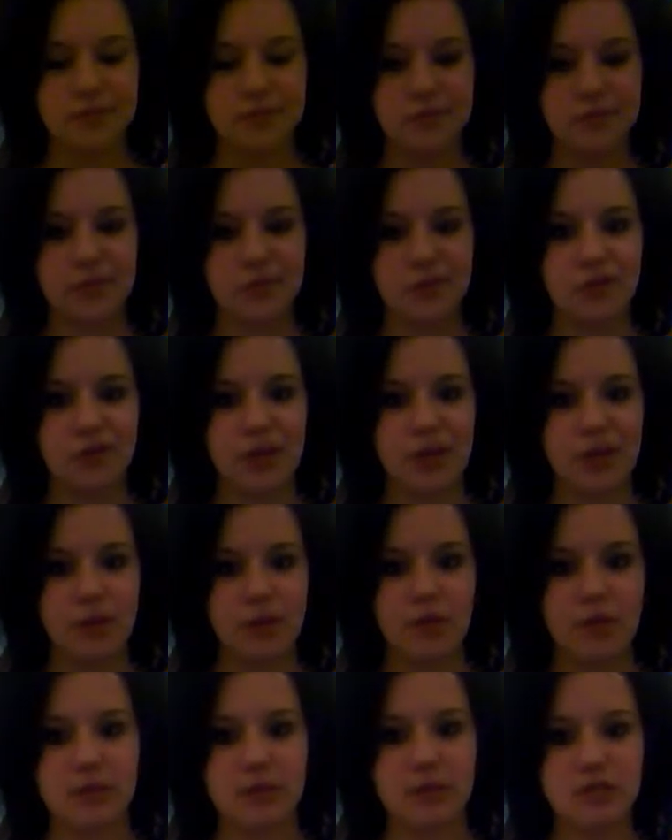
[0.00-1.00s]
Okay, well
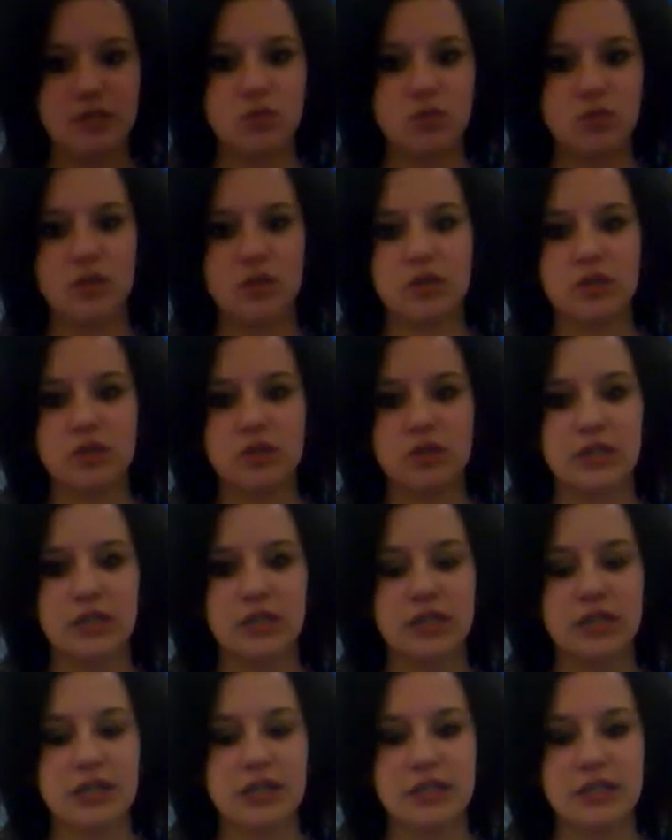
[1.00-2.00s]
this is where it starts getting
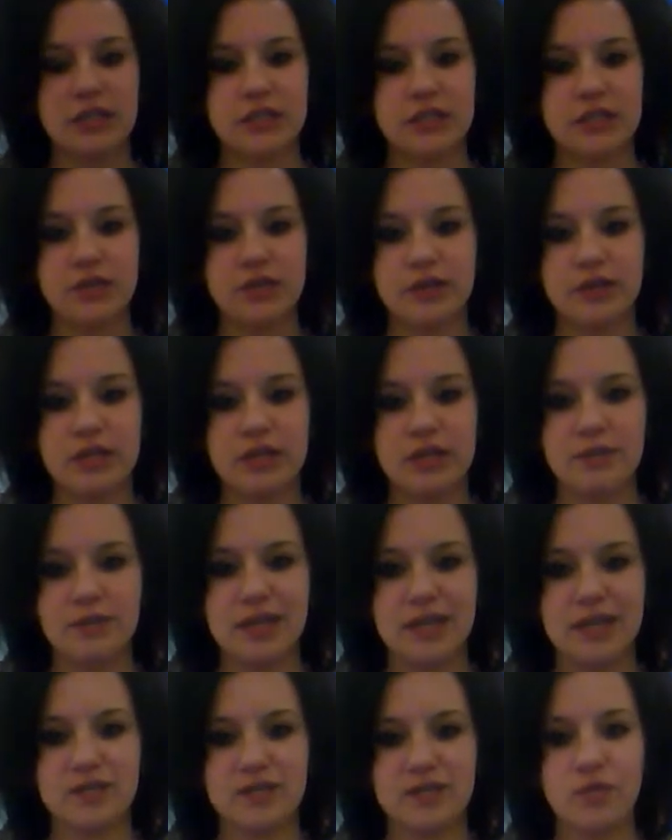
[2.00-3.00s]
easier and less
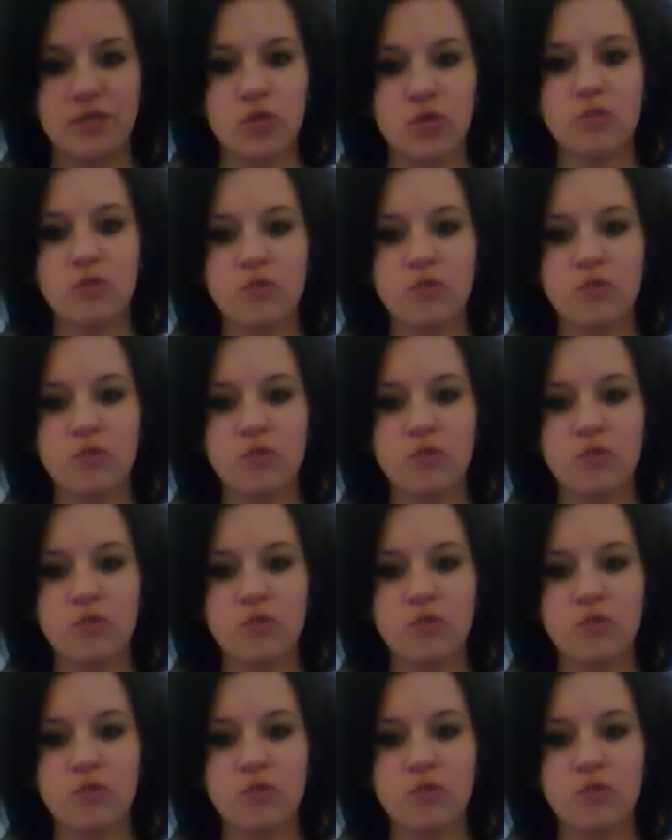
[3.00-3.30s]
painful.